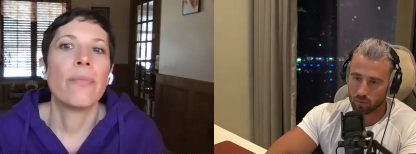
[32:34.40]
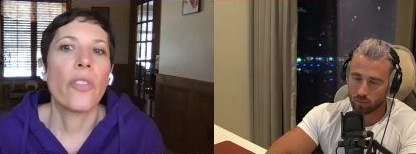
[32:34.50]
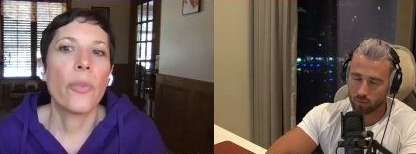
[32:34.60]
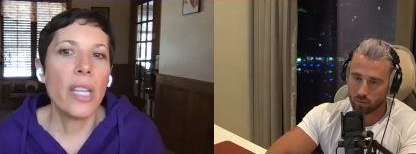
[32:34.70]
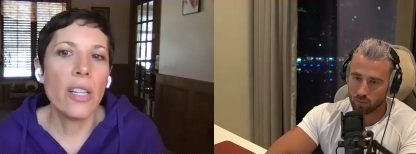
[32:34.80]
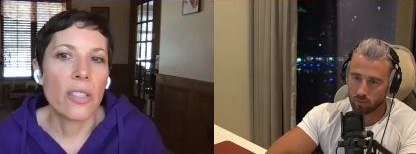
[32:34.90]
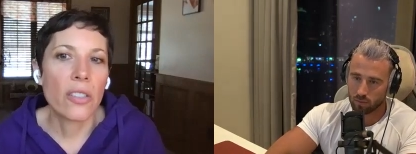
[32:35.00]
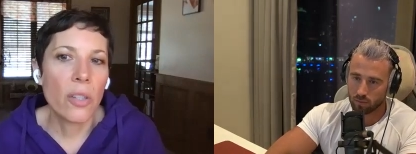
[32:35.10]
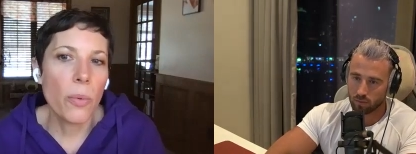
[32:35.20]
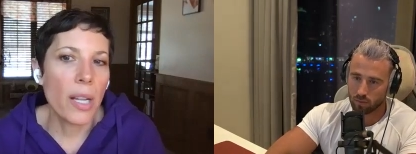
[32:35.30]
Speaker 1: three
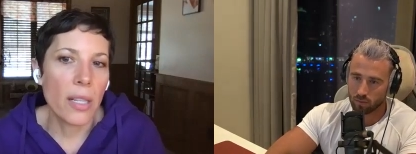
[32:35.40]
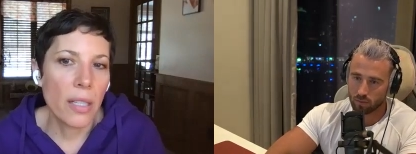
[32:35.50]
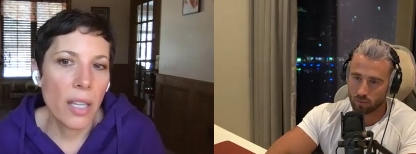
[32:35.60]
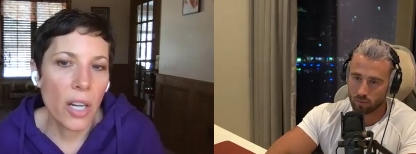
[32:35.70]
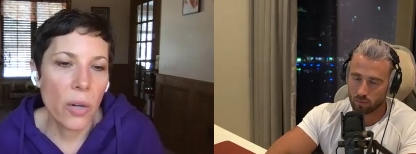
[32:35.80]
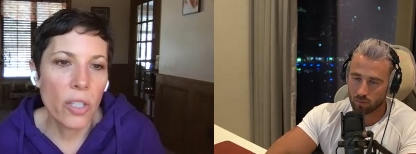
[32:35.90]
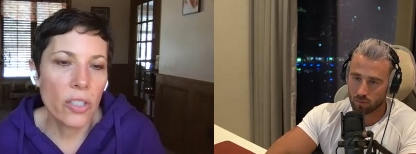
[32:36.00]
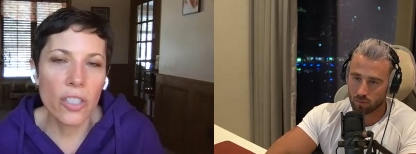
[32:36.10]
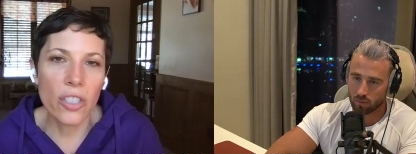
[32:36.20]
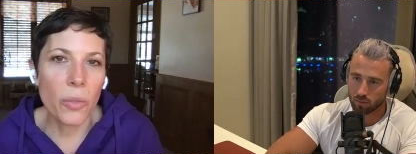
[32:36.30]
years. So what? You know, you're
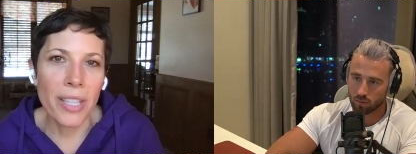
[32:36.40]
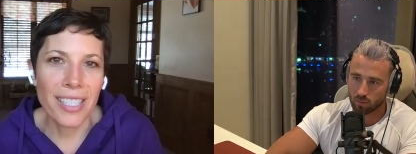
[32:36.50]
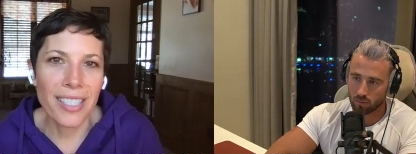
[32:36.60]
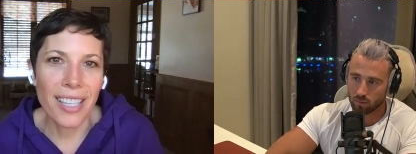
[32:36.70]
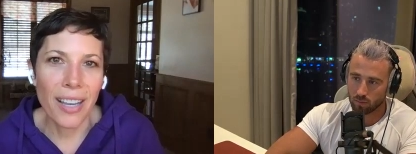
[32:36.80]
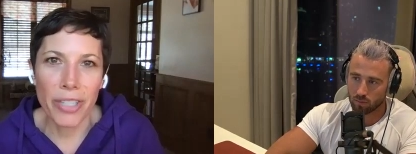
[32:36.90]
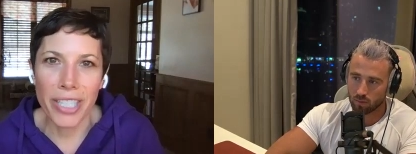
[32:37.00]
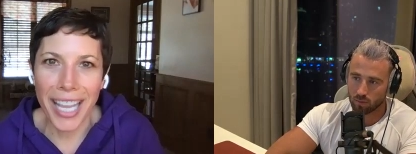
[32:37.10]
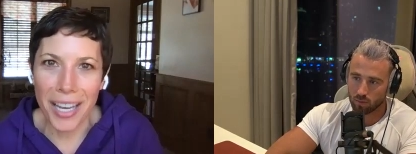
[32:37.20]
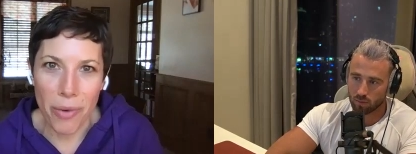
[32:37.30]
just doing this every
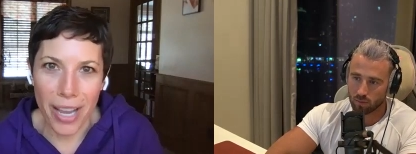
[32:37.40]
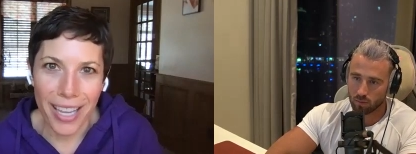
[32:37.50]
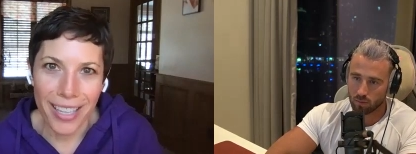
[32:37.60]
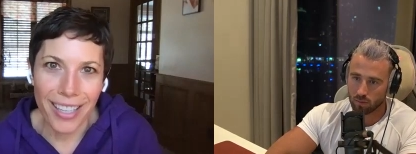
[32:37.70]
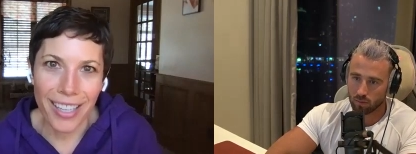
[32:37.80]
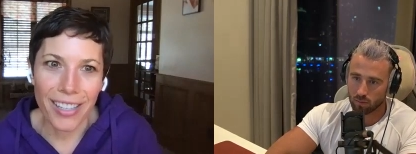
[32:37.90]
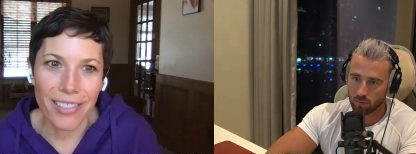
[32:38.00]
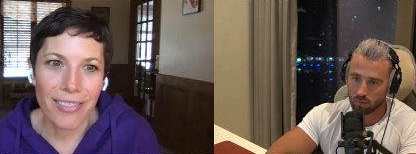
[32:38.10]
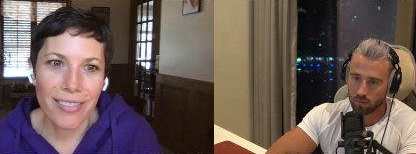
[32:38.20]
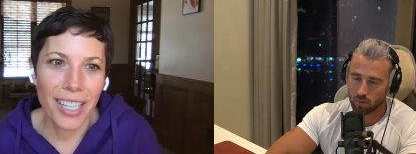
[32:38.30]
day anyway, you
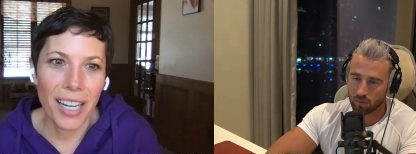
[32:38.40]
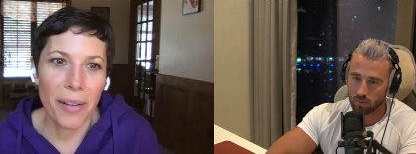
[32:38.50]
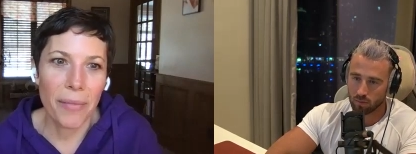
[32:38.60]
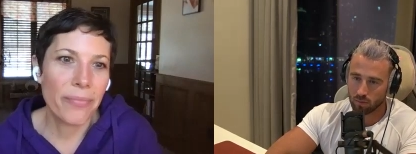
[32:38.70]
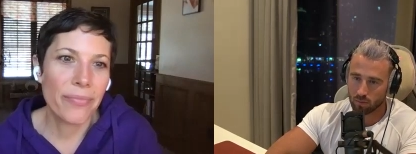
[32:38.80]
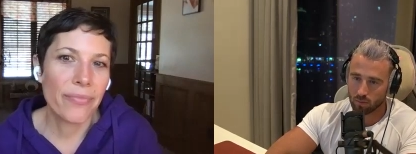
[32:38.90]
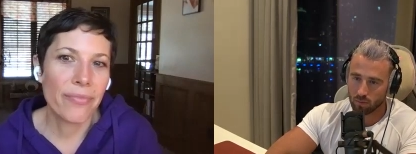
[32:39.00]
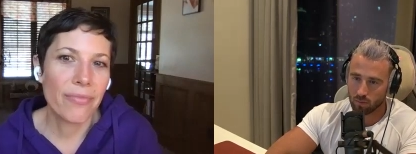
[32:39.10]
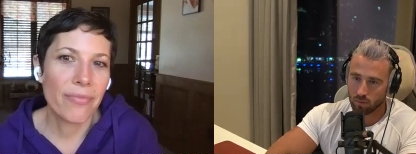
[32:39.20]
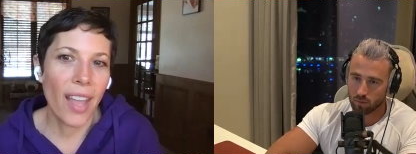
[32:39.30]
know? Um,
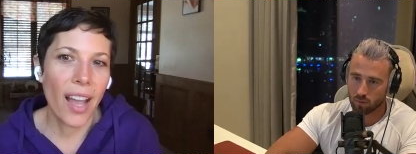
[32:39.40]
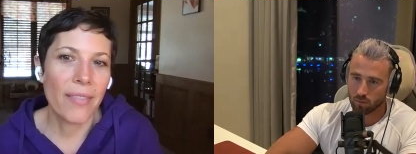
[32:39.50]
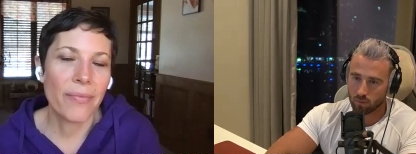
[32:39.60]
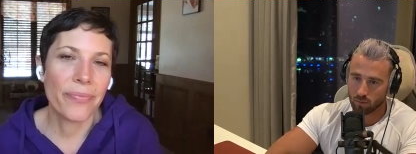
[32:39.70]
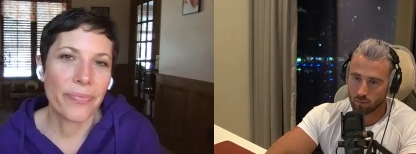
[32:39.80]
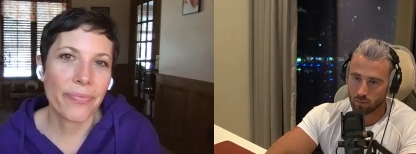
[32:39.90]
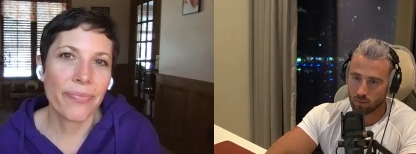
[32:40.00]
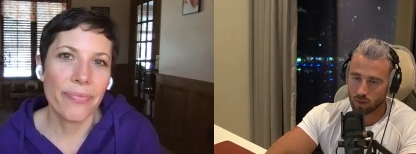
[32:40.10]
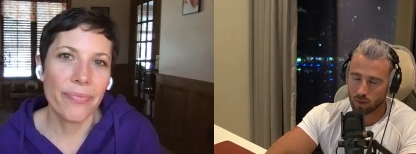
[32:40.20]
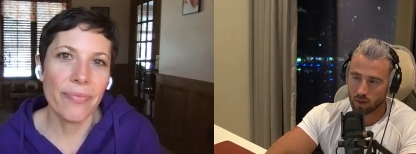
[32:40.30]
yeah.
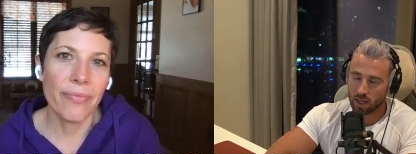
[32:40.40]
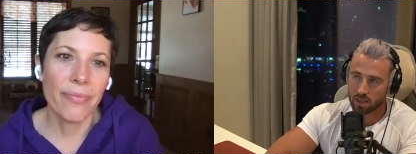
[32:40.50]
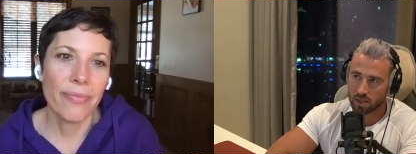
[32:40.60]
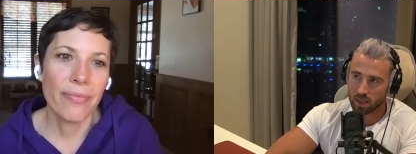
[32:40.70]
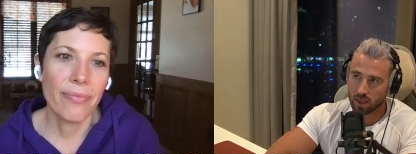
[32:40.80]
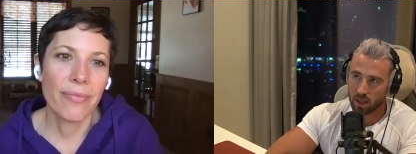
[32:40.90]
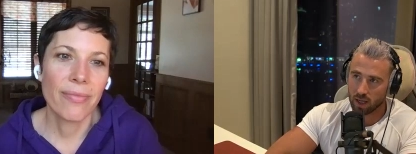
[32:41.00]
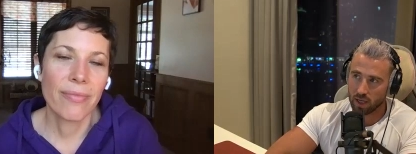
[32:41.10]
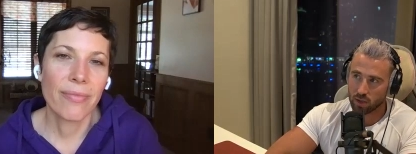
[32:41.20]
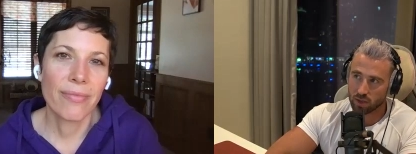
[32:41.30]
Speaker 2: That's
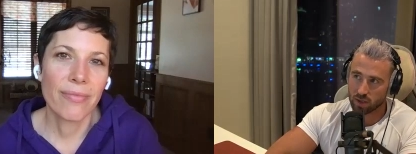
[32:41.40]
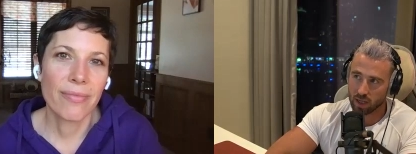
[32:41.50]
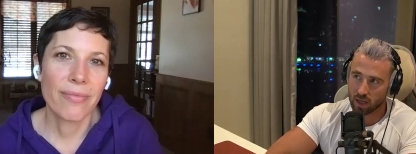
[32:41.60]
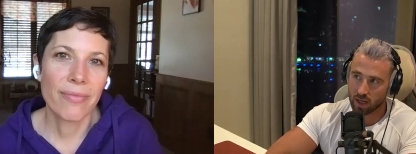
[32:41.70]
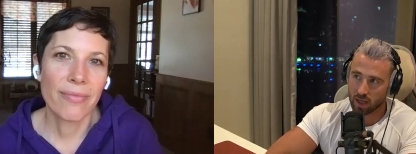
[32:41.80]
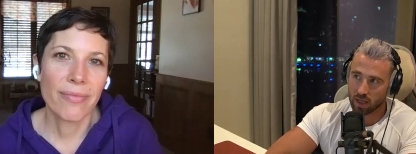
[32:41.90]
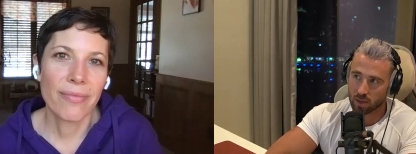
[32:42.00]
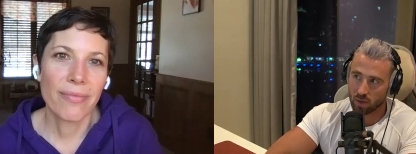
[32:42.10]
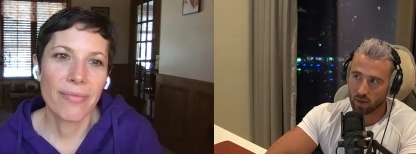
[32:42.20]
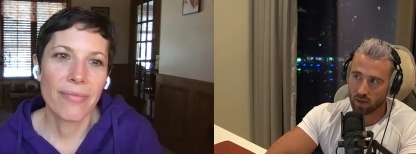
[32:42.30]
uh, an interesting thing. And I think
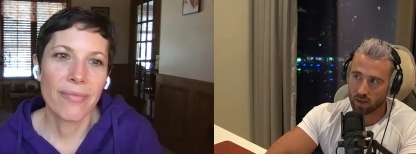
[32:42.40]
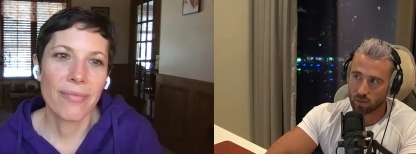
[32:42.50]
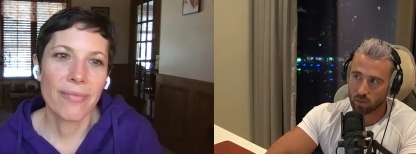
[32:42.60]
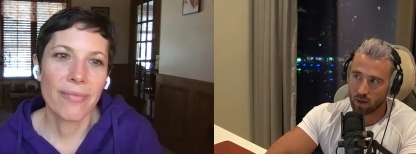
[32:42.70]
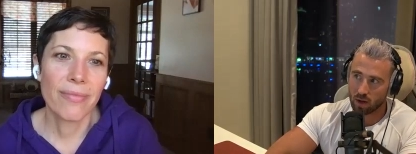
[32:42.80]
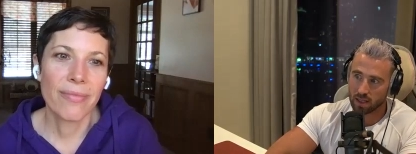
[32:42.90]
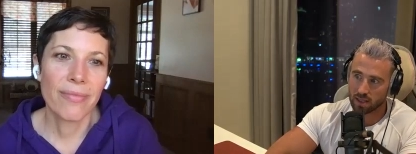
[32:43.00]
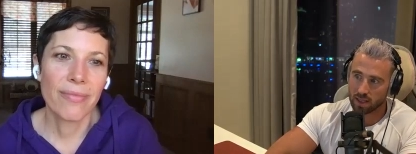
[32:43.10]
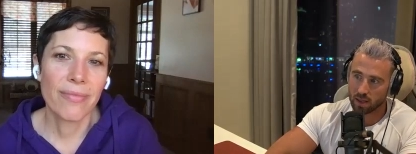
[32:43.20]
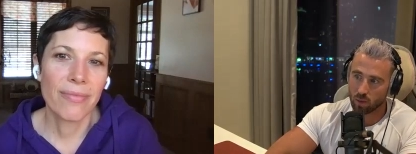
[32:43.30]
that's one of the things I
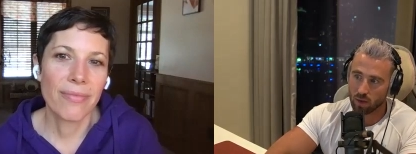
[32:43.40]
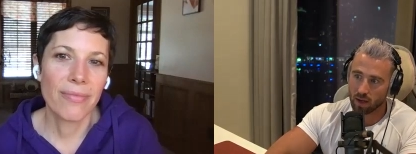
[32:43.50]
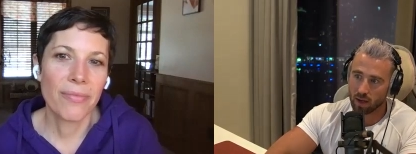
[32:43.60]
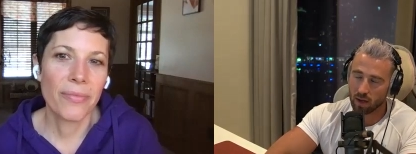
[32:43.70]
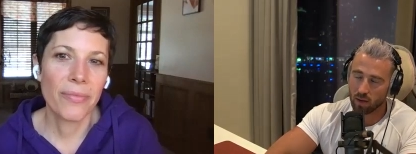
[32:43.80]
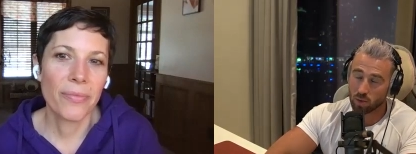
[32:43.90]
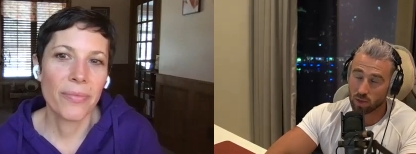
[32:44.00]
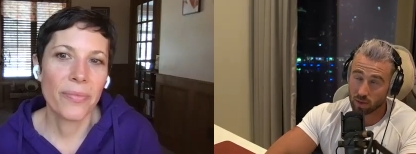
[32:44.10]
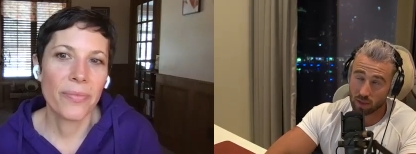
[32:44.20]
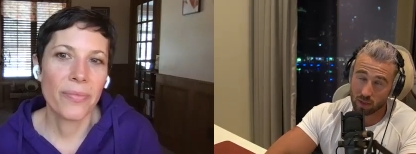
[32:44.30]
see where,
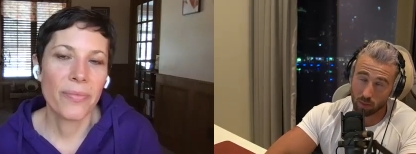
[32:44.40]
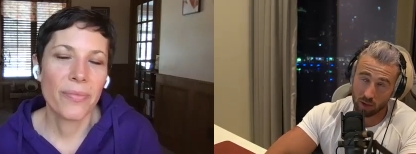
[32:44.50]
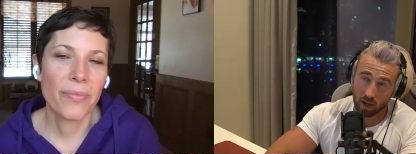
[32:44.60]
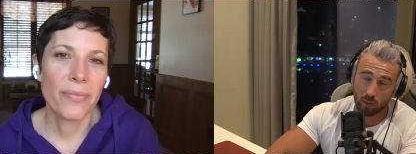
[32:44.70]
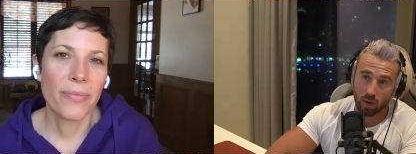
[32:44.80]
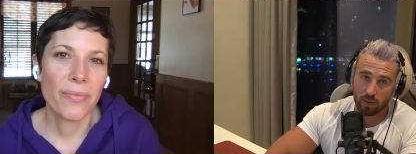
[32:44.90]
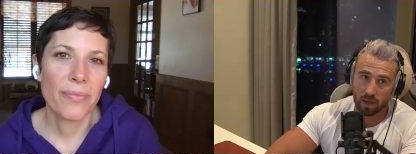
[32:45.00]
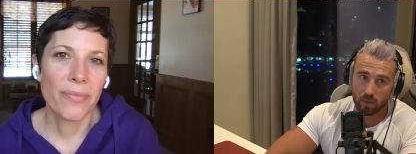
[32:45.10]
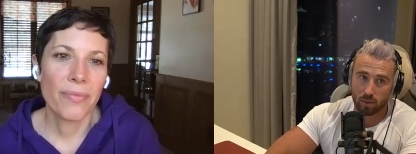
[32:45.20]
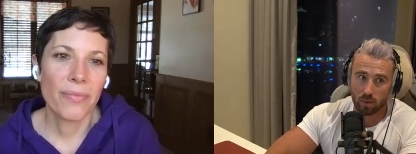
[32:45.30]
which I was just going to bring up, where
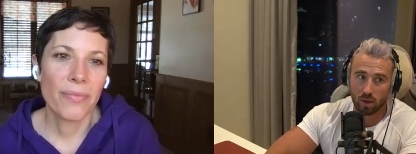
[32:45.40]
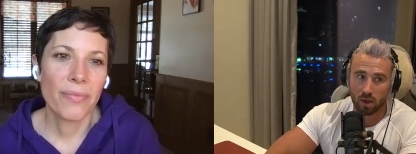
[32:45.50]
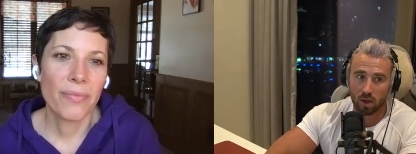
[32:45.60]
people,